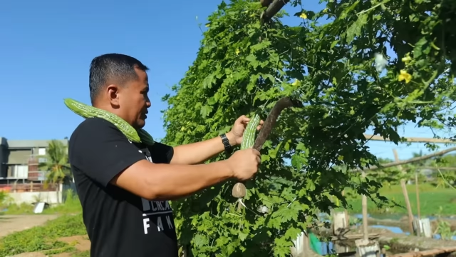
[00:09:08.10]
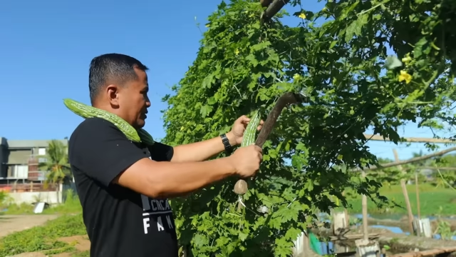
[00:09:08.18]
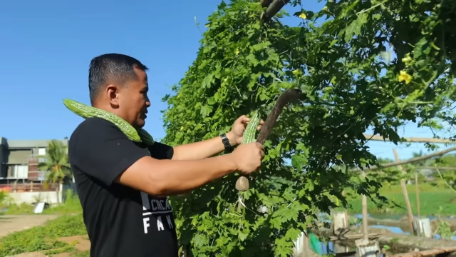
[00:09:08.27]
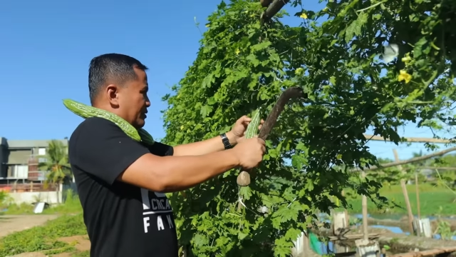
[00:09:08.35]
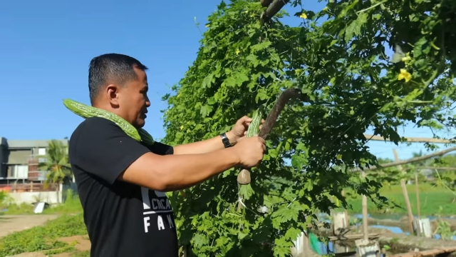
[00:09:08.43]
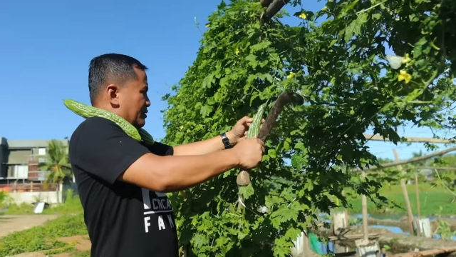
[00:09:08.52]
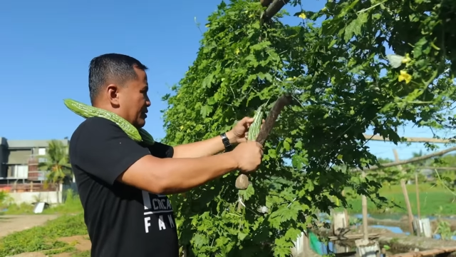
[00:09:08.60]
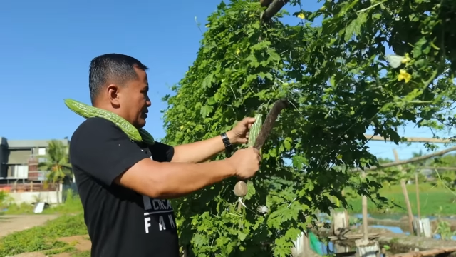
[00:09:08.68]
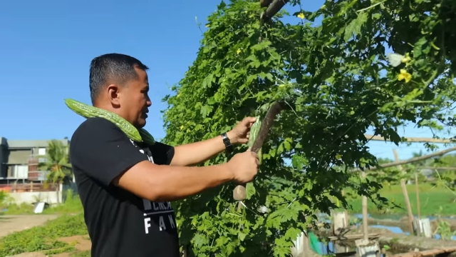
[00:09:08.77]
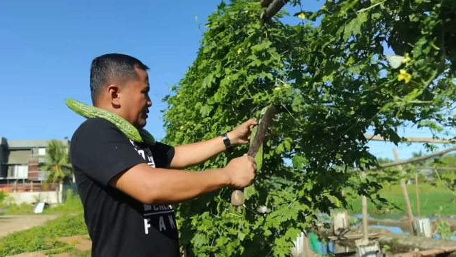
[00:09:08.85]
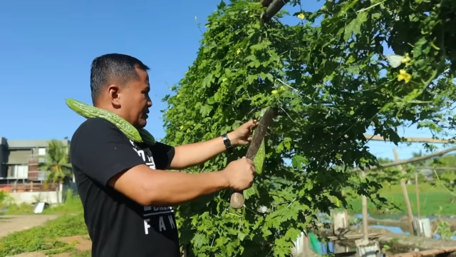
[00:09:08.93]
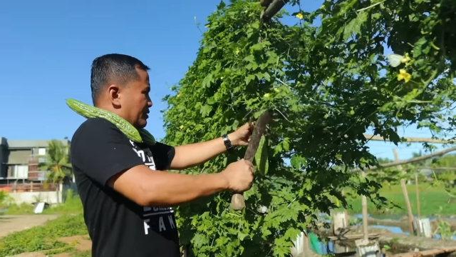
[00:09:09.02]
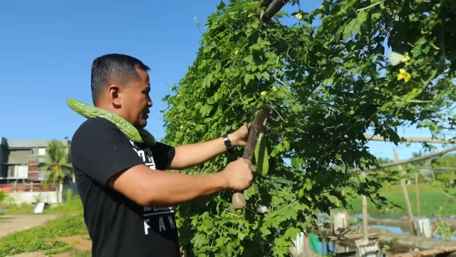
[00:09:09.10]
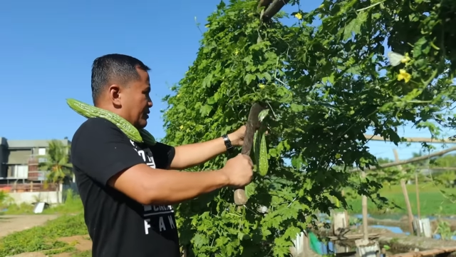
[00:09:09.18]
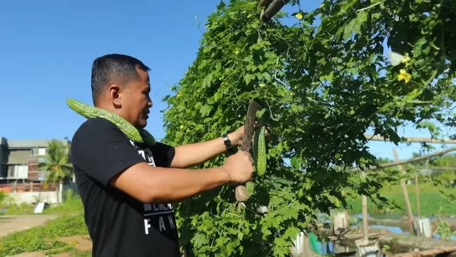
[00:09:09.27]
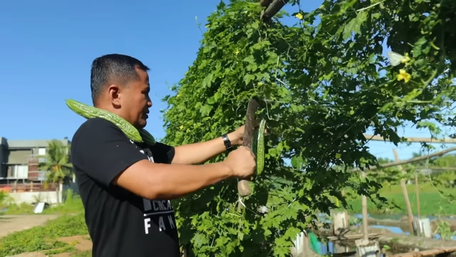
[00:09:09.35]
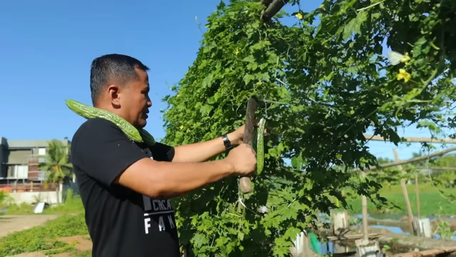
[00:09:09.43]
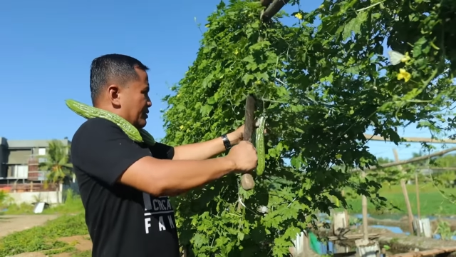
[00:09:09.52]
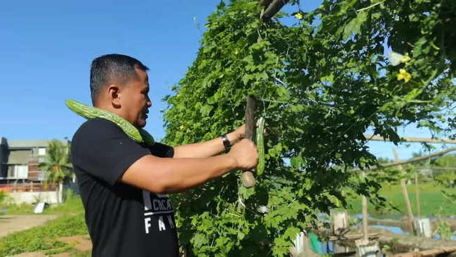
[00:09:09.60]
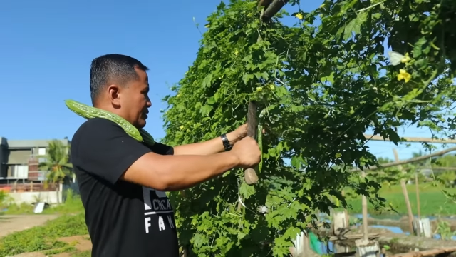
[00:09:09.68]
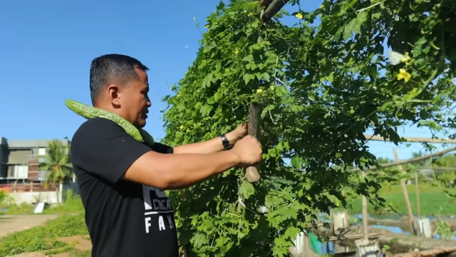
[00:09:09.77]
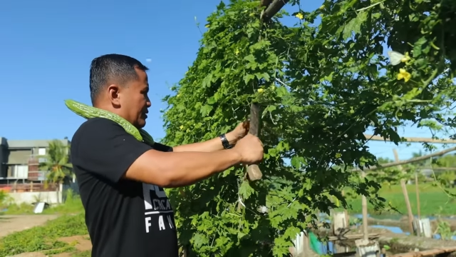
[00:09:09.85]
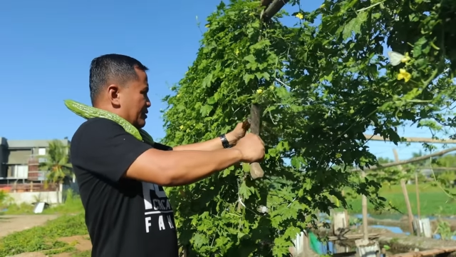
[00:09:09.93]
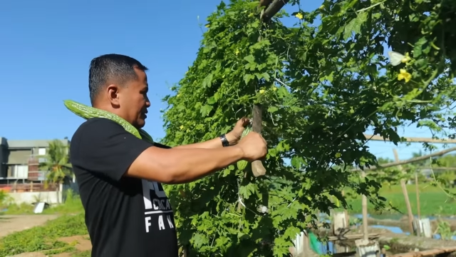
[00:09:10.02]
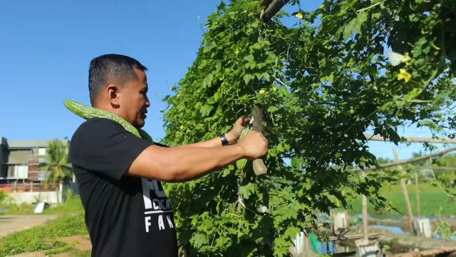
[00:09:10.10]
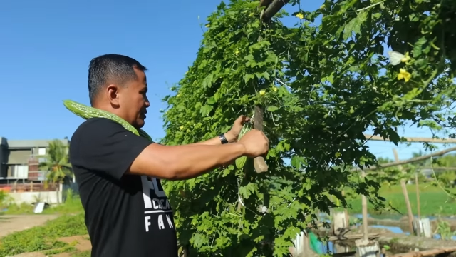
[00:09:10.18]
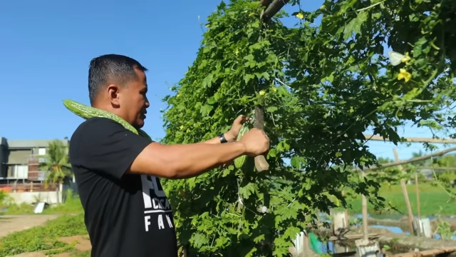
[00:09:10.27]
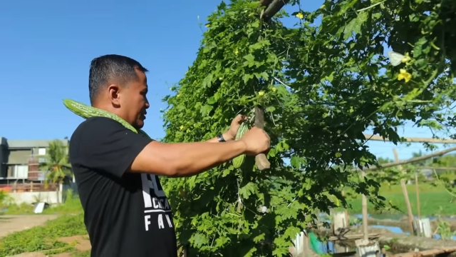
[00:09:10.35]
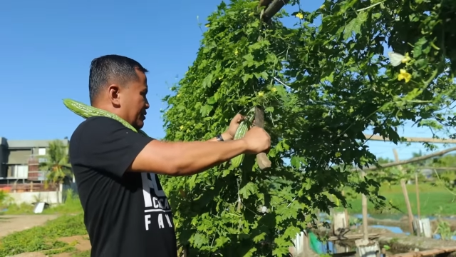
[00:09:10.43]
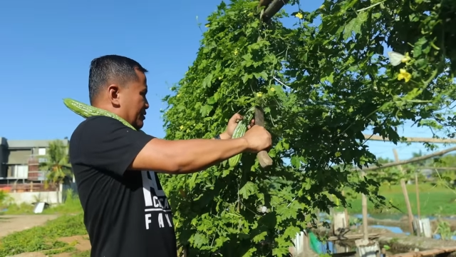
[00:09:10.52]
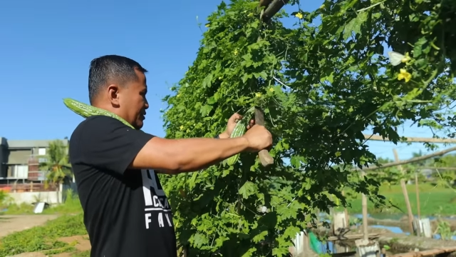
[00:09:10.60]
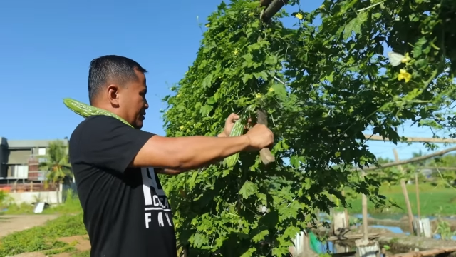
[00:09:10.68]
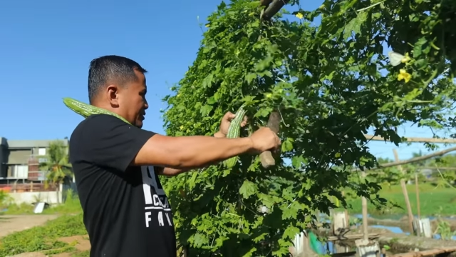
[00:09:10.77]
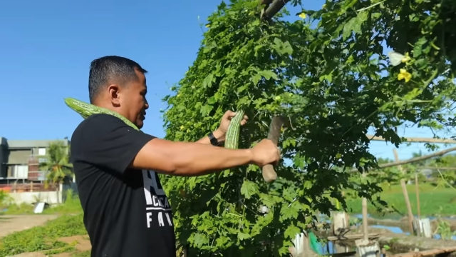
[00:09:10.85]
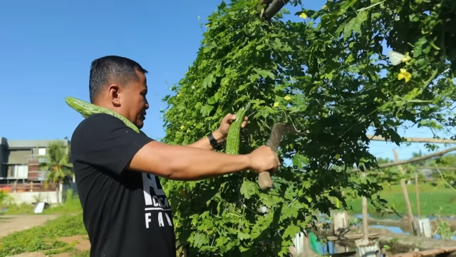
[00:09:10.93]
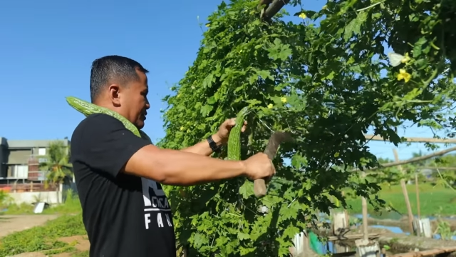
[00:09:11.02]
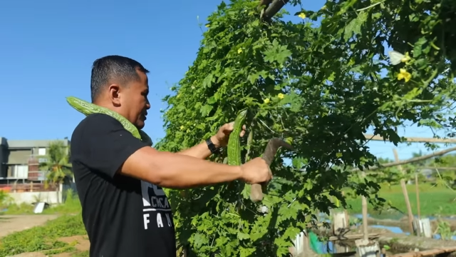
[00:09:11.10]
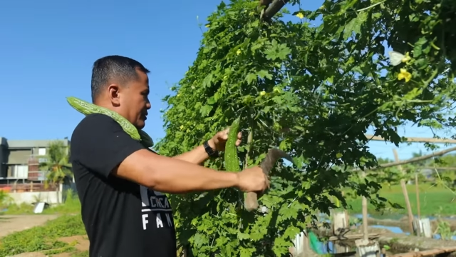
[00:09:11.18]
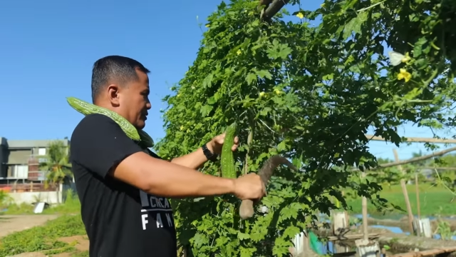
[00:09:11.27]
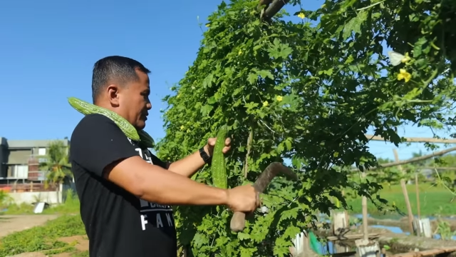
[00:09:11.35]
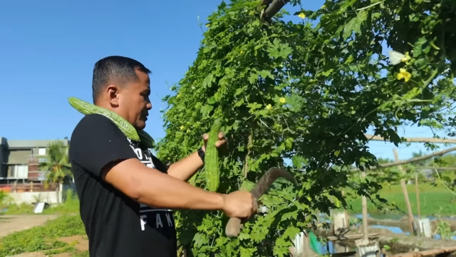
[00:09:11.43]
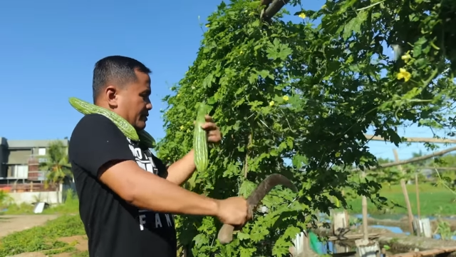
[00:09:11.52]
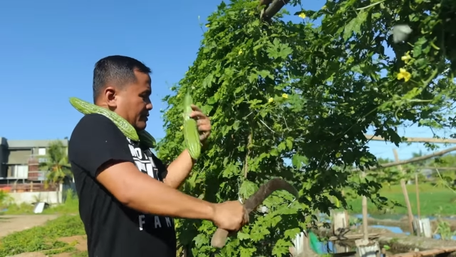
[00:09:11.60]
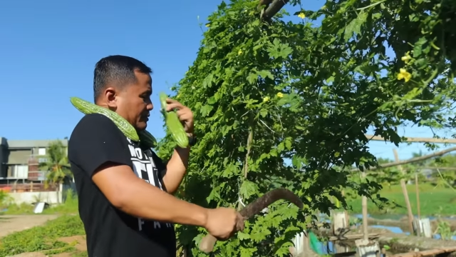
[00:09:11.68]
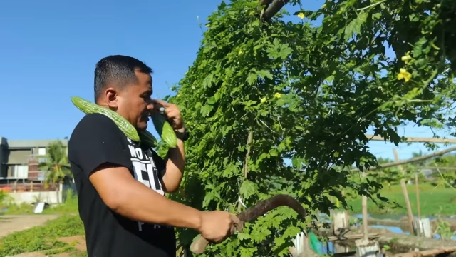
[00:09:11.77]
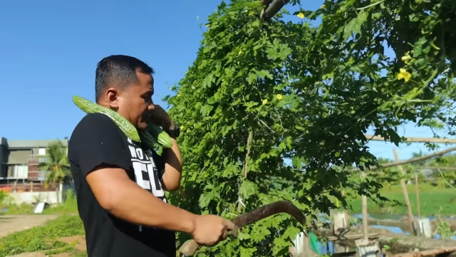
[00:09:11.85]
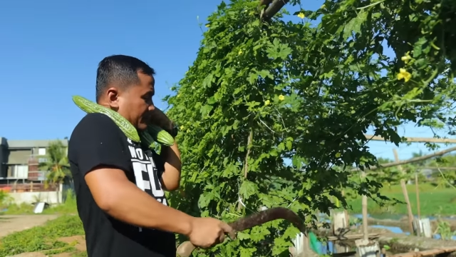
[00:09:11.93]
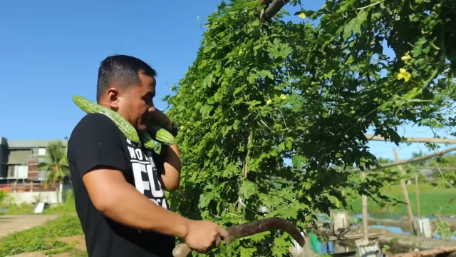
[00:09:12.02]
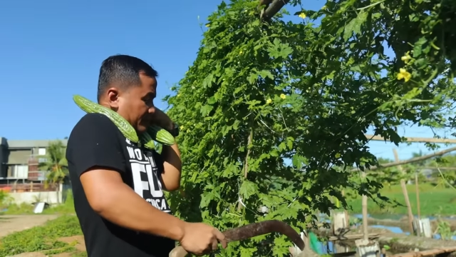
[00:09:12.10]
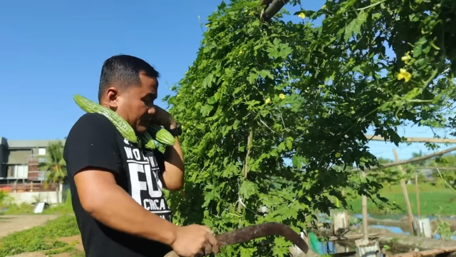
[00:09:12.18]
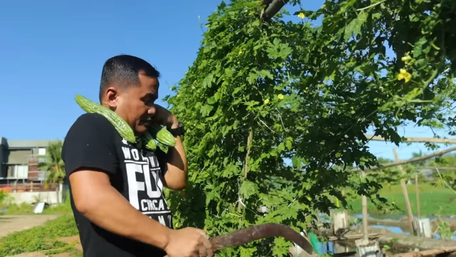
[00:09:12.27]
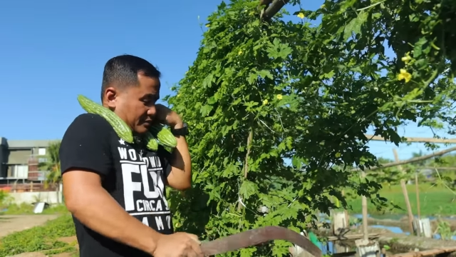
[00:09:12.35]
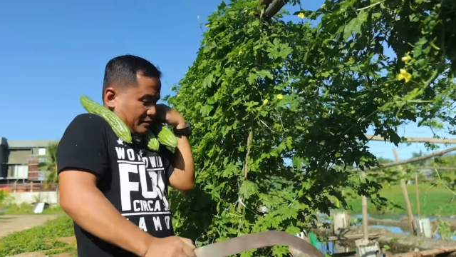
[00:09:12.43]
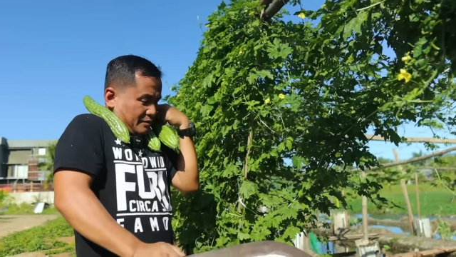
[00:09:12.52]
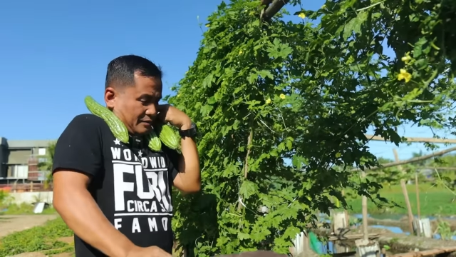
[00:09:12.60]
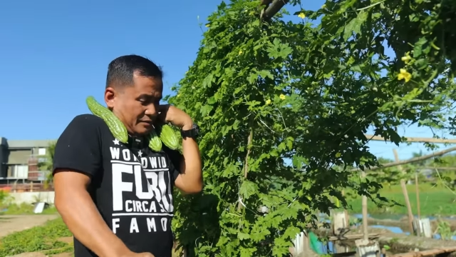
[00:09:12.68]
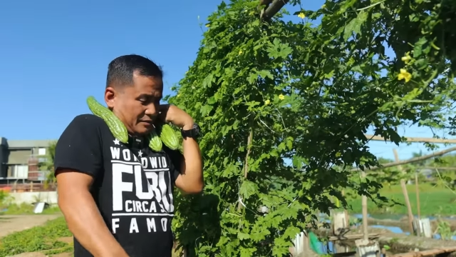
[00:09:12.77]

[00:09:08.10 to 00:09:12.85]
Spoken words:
(no one is talking)